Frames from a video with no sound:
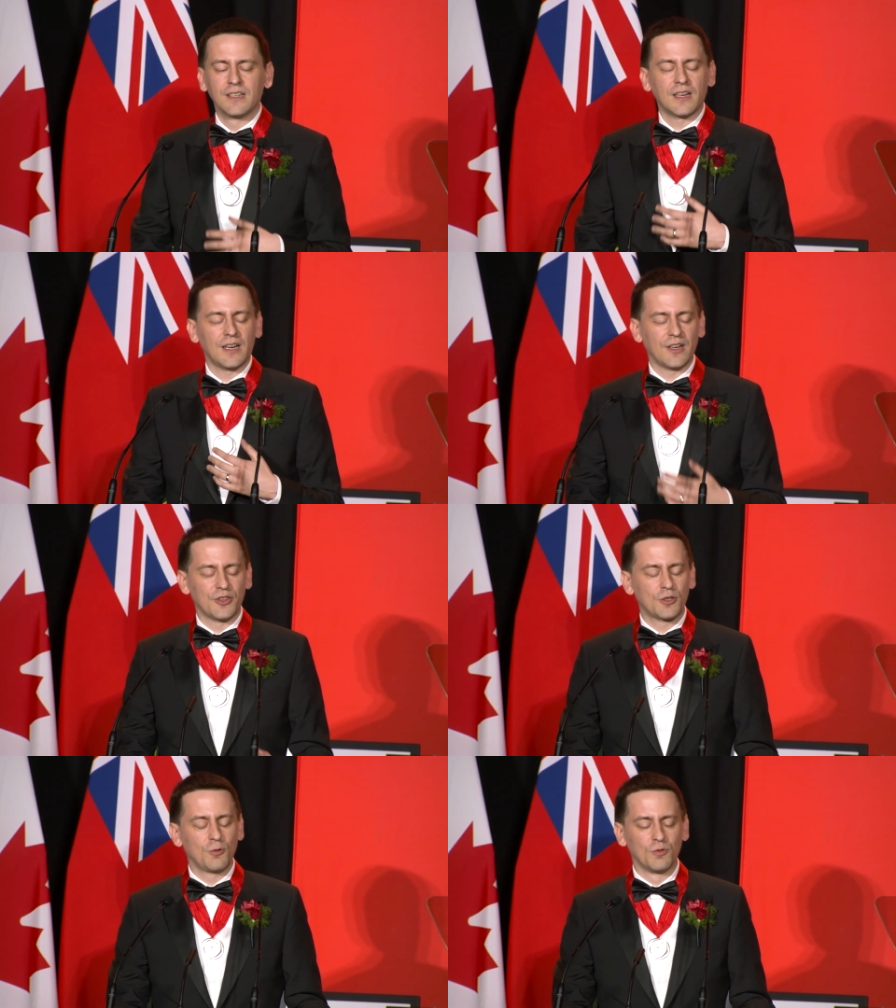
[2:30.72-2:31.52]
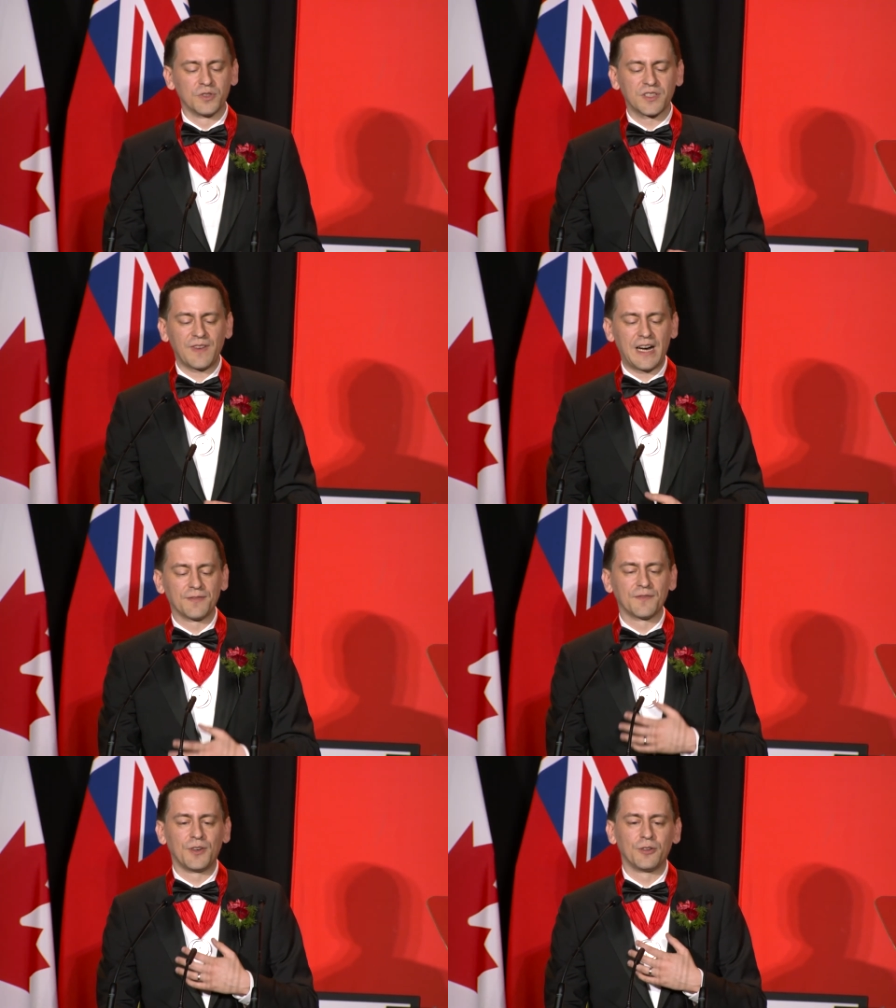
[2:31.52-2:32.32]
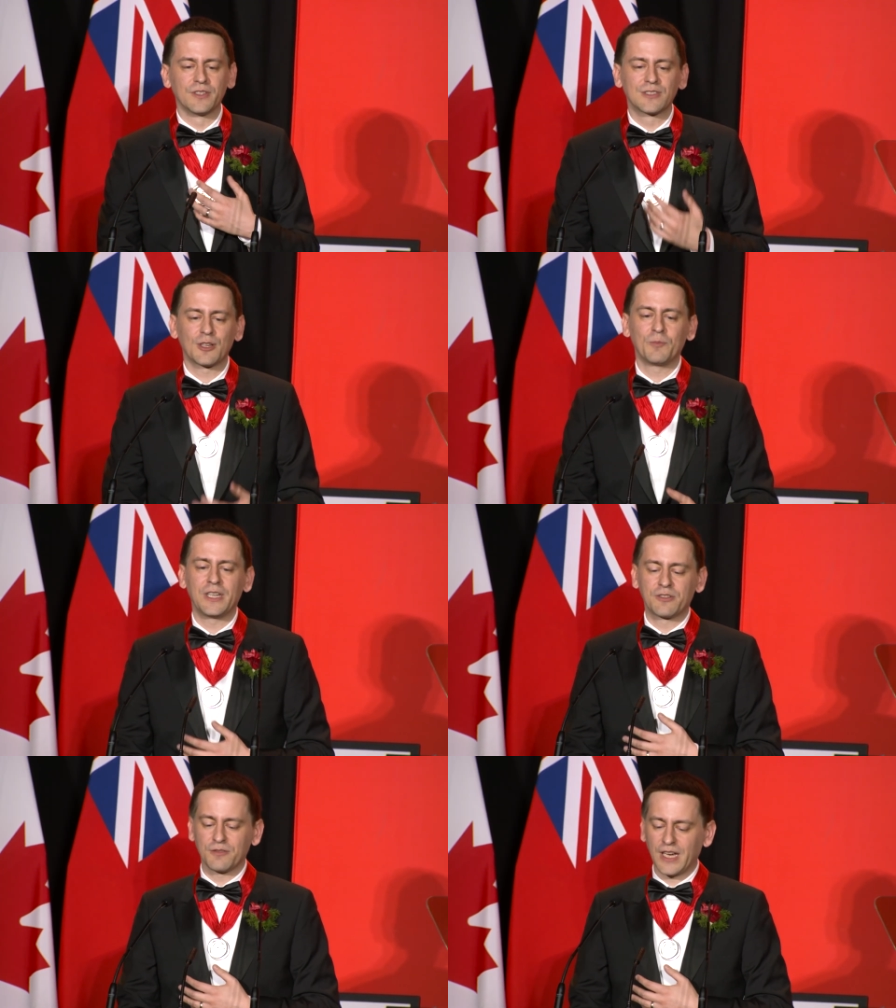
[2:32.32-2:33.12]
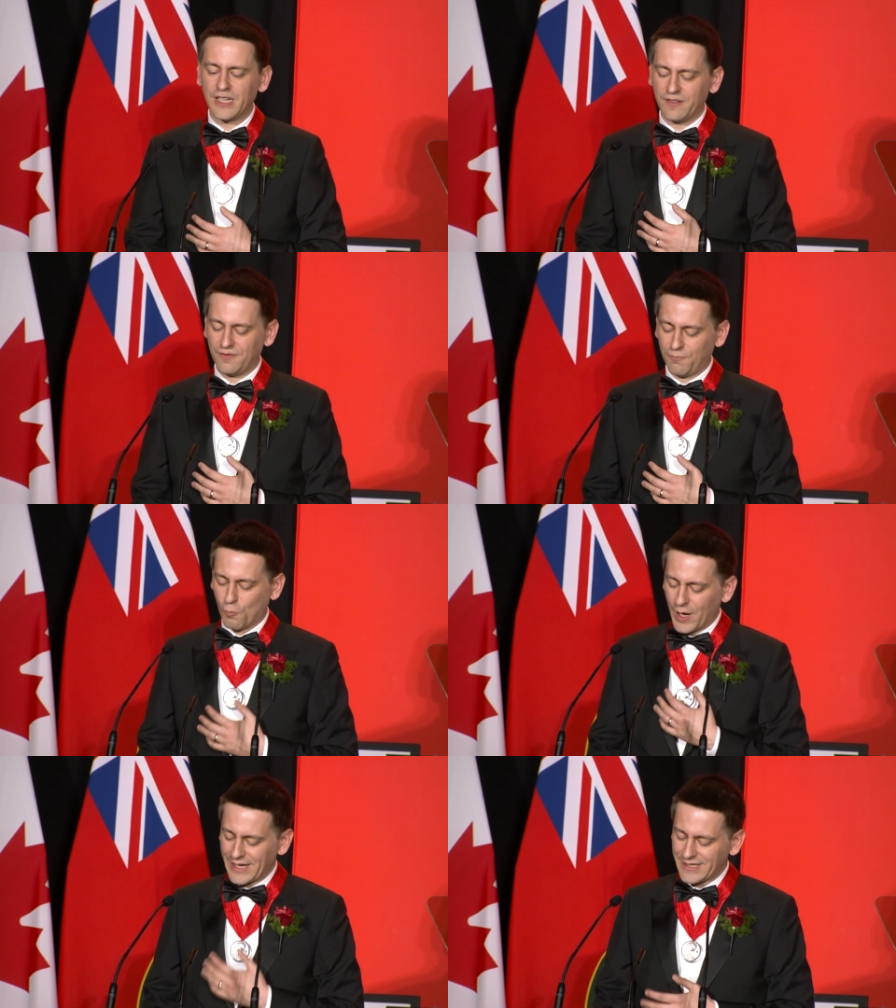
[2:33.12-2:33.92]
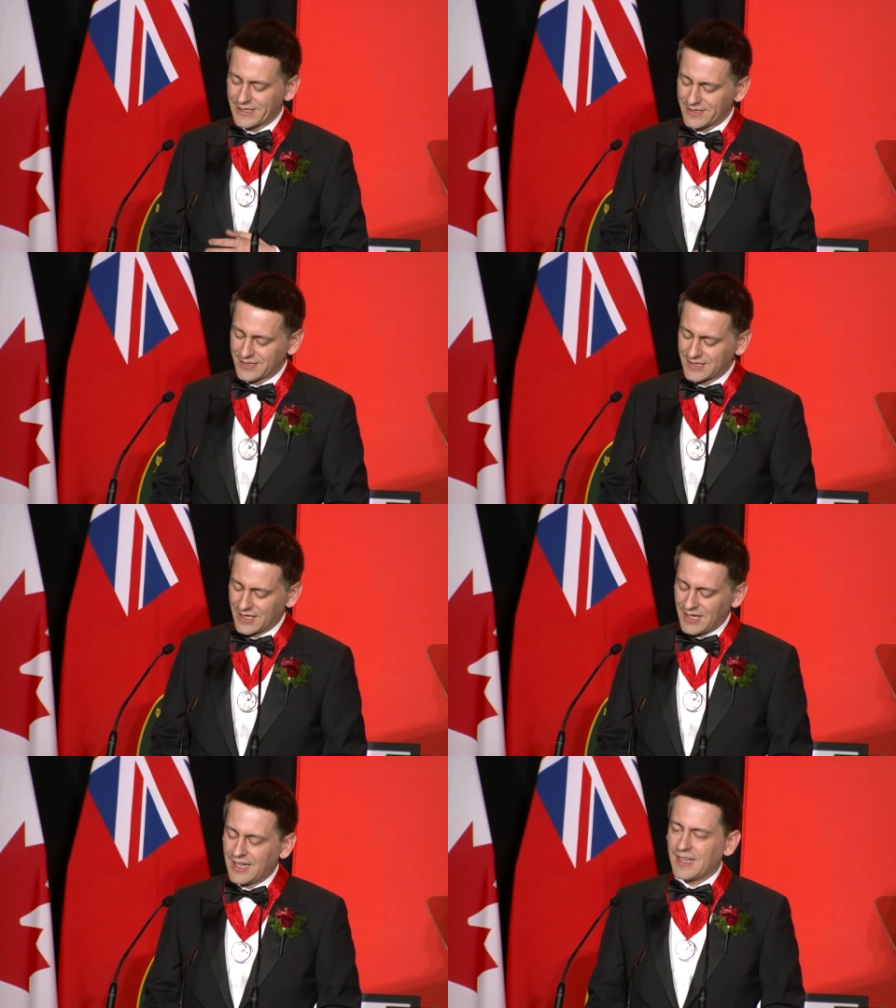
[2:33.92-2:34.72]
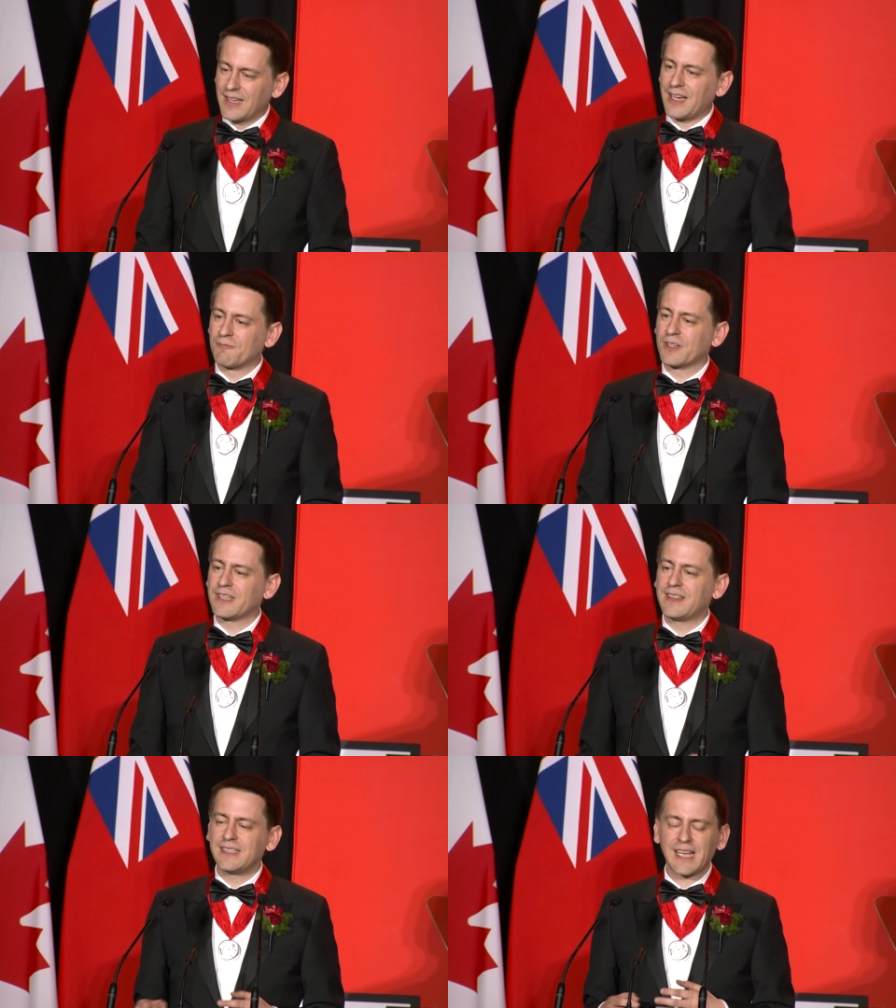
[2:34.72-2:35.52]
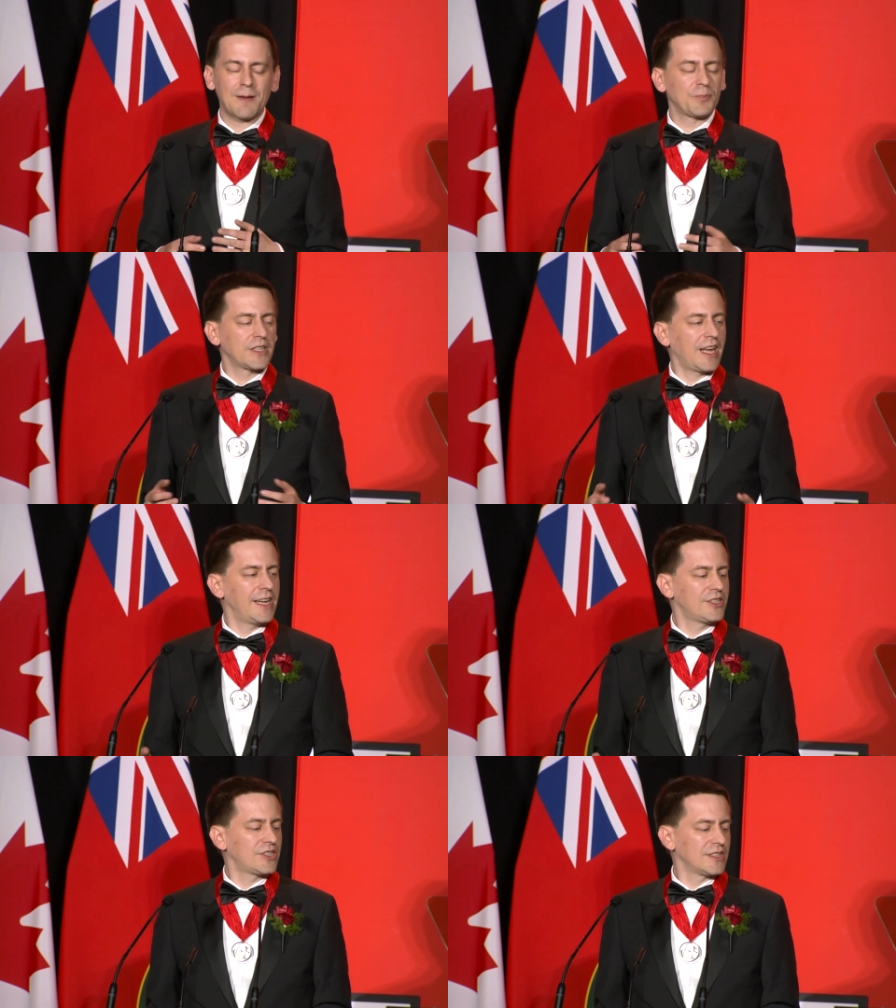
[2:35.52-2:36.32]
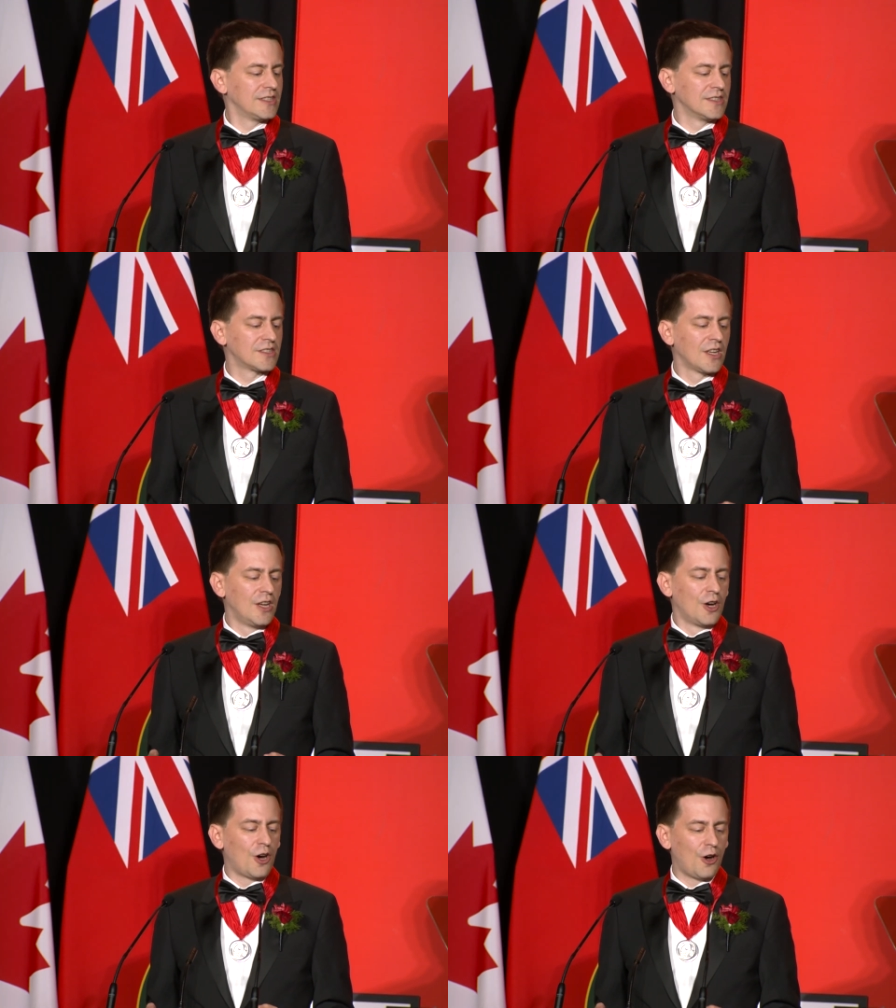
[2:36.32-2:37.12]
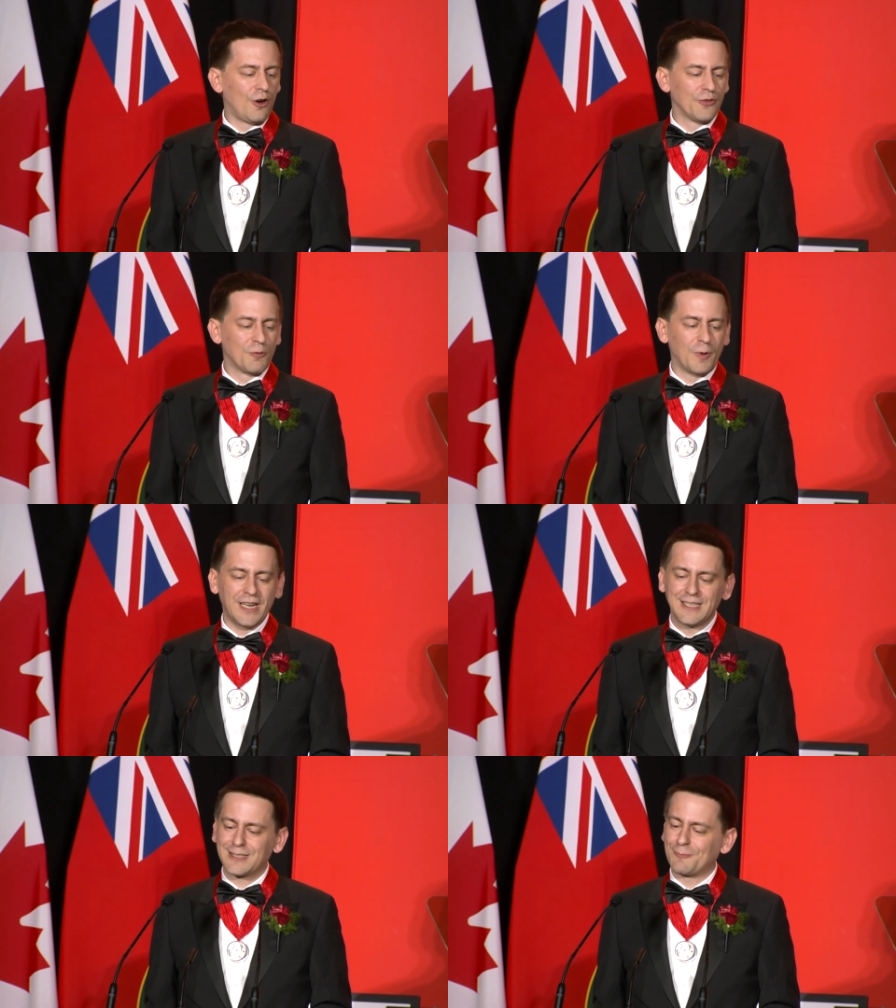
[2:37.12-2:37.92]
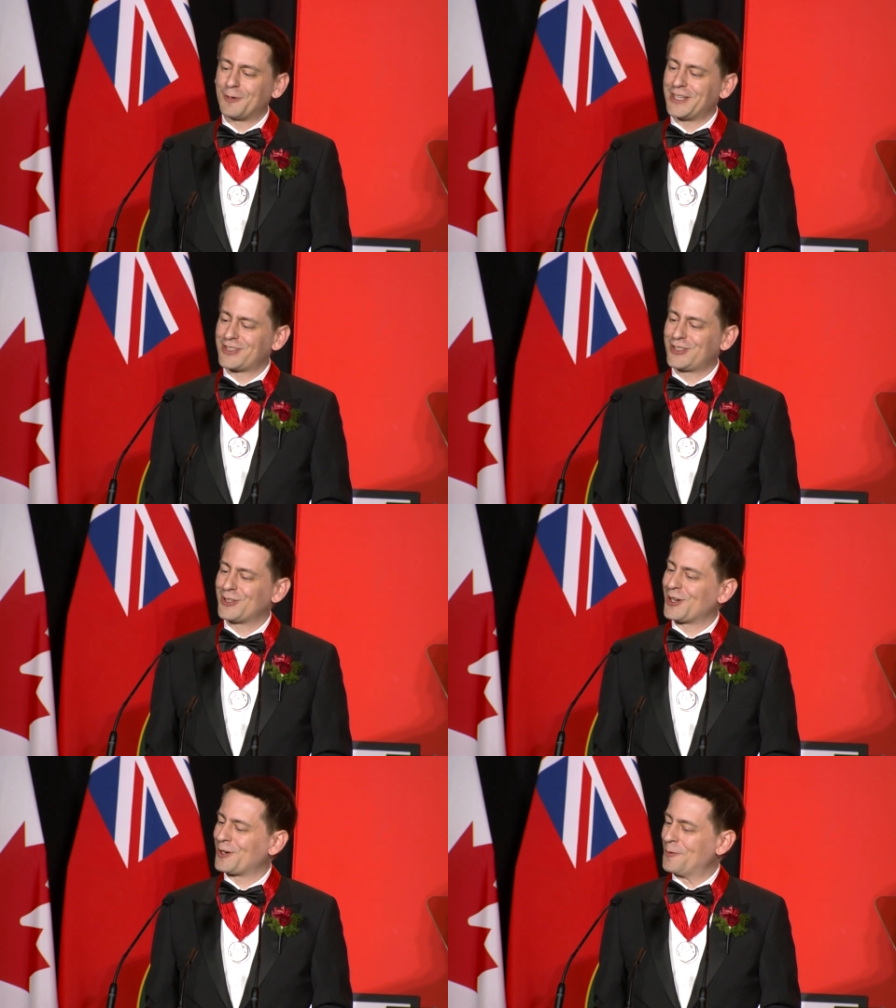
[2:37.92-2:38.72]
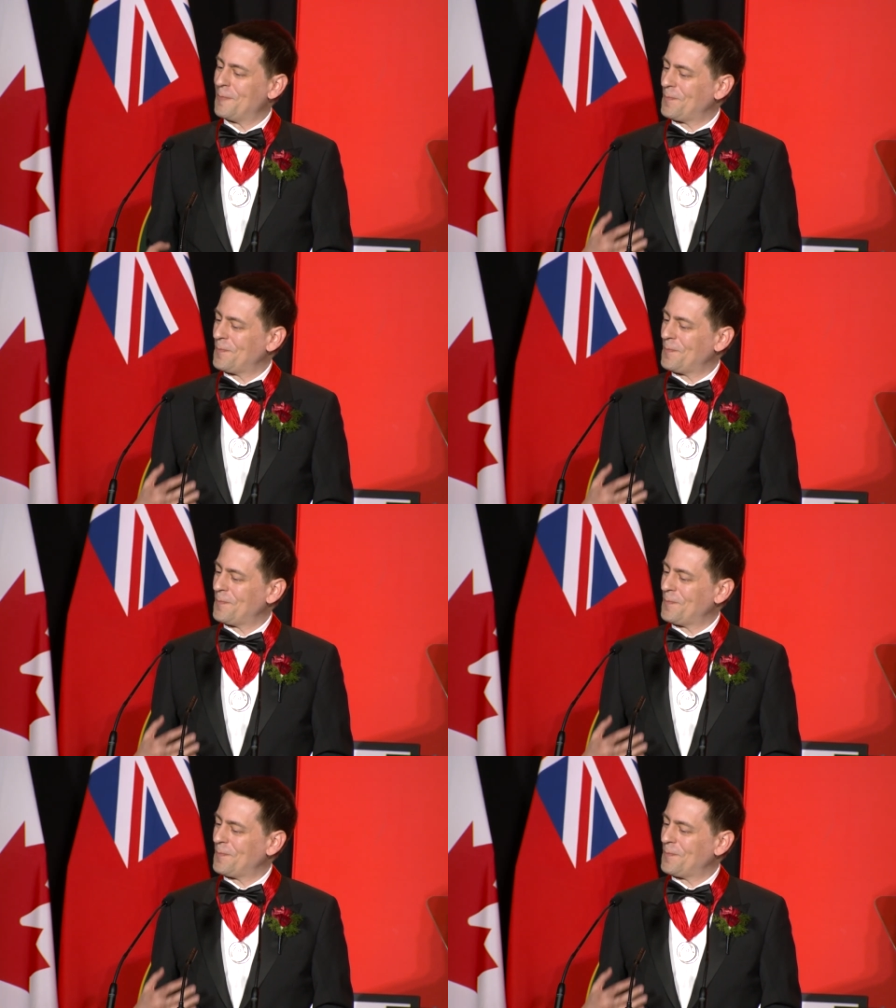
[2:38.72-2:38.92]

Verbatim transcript: uh, the tools of AlphaFold in so many creative ways. And really, these applications, all the ways in which, you know,